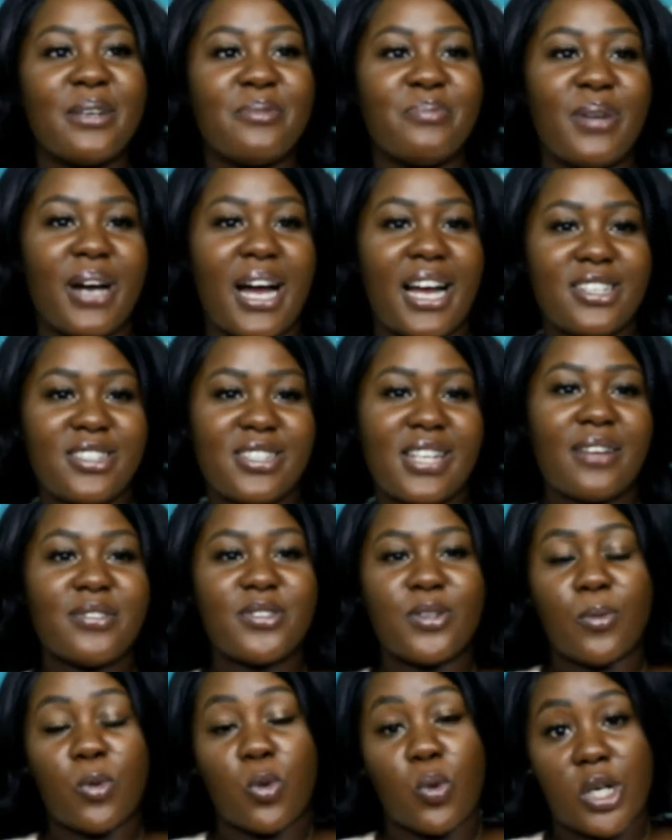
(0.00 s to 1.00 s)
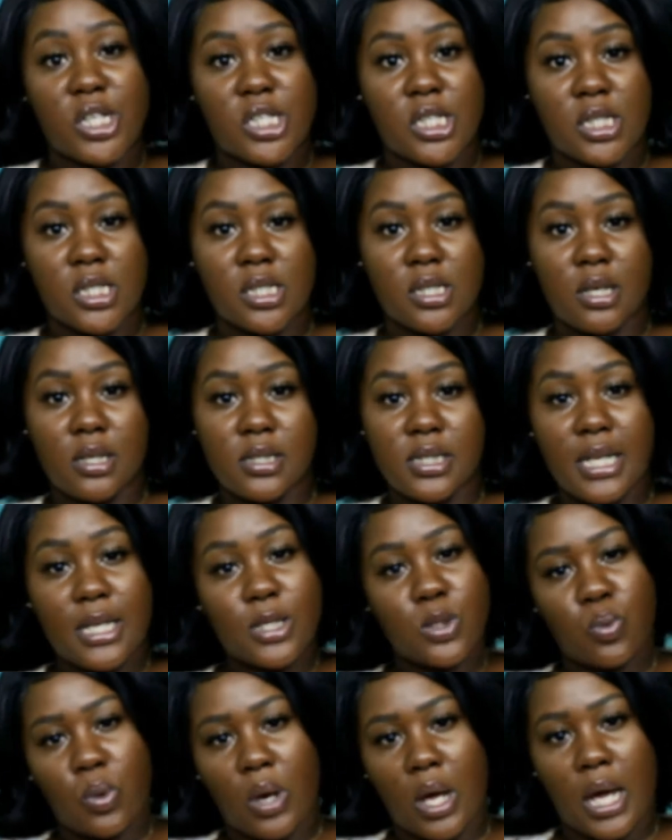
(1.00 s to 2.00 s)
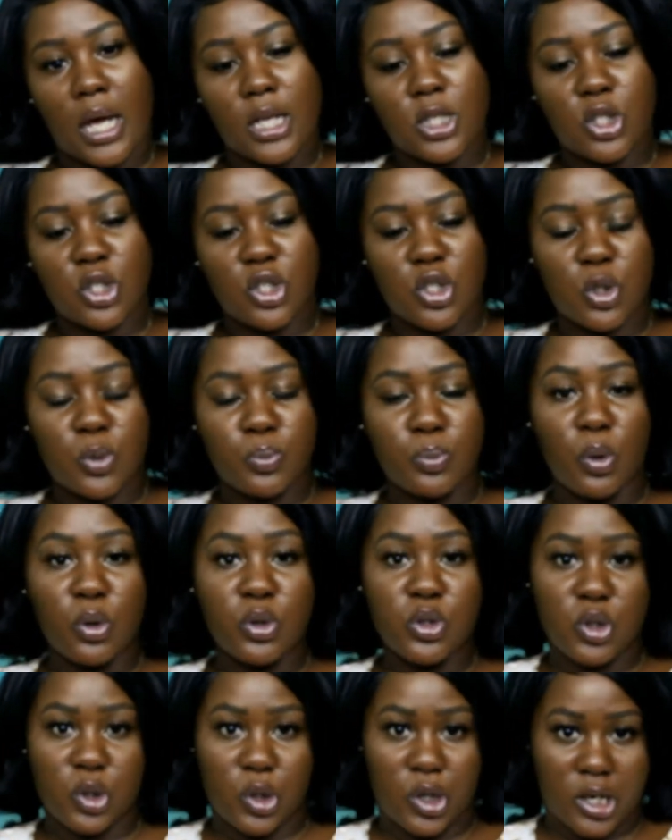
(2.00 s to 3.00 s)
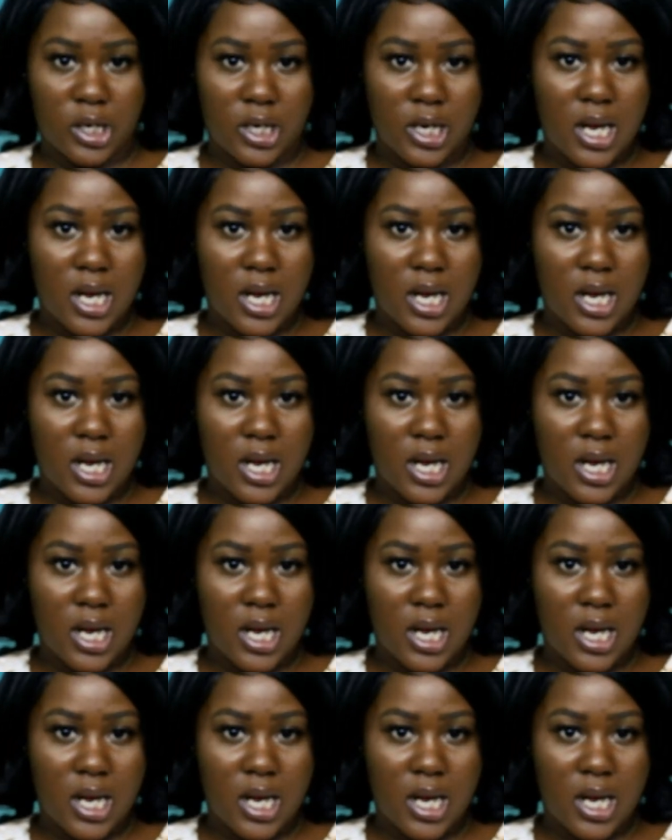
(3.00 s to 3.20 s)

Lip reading: But I just have some questions, because guess what? I just spoke to her.